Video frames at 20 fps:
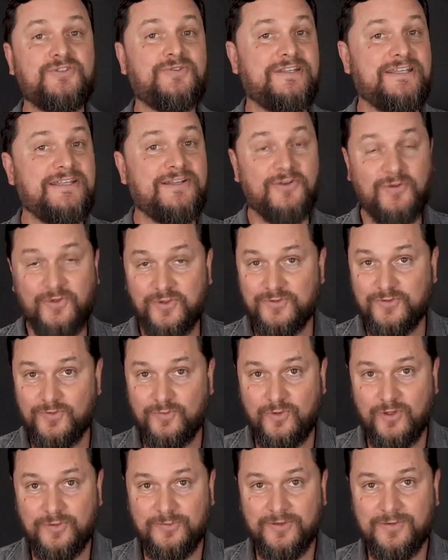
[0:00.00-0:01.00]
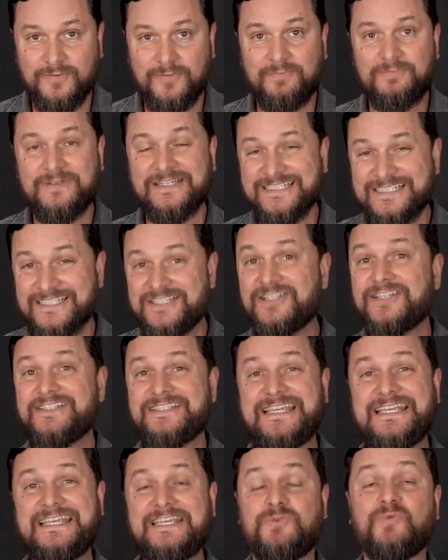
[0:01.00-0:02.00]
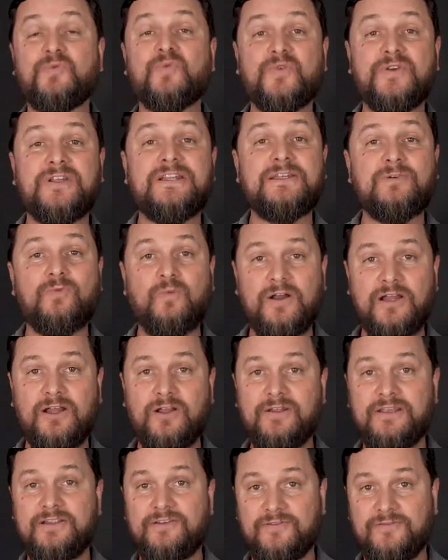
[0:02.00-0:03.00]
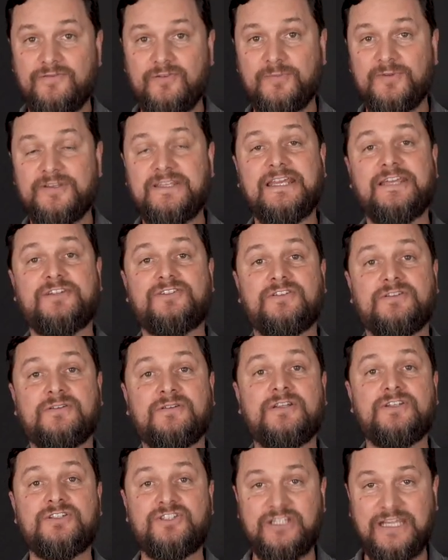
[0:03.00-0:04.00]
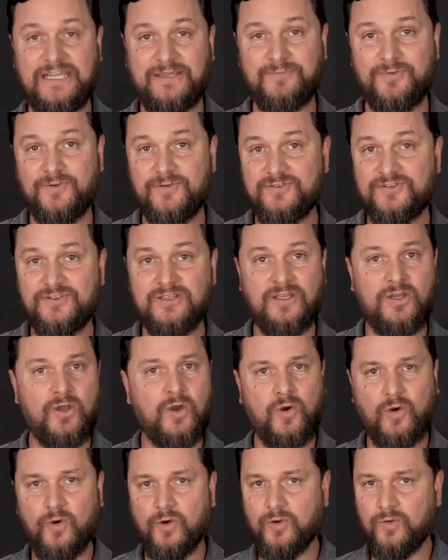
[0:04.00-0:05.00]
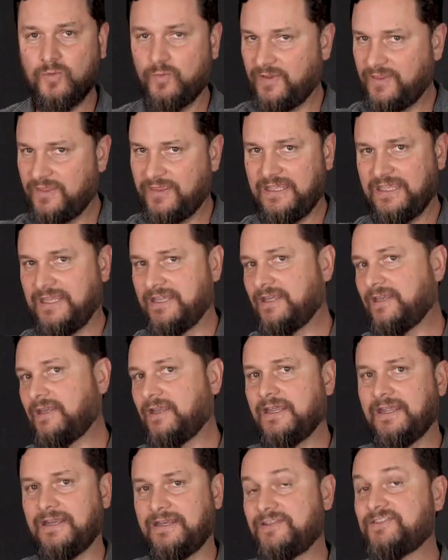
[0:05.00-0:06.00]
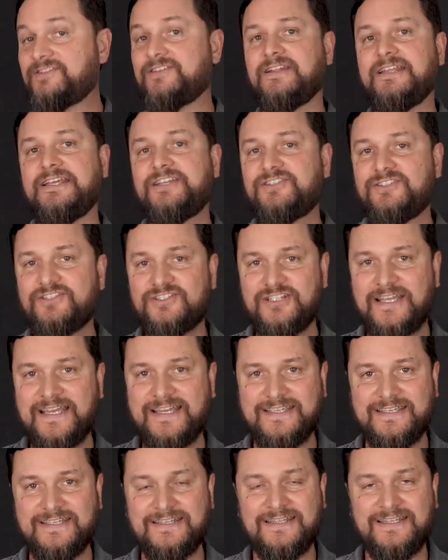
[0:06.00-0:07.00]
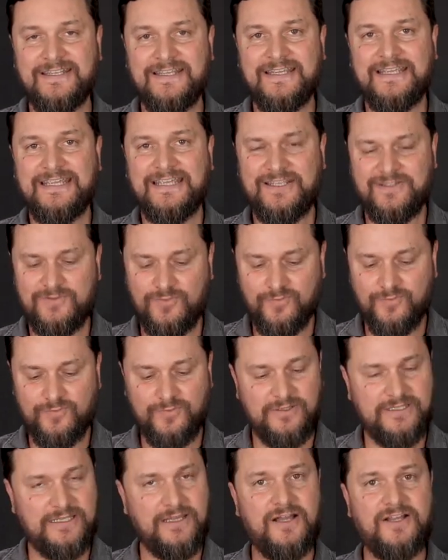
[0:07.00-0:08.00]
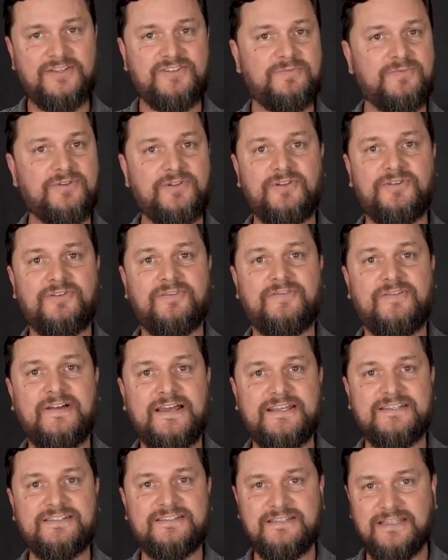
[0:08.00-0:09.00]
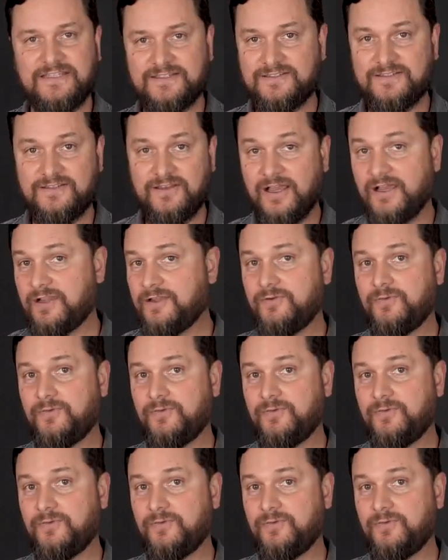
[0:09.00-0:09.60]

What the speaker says: you need an Ultra Warmer? Because it does heat really well in your fermentation chambers or within an insulation jacket. It's a really awesome little device that's not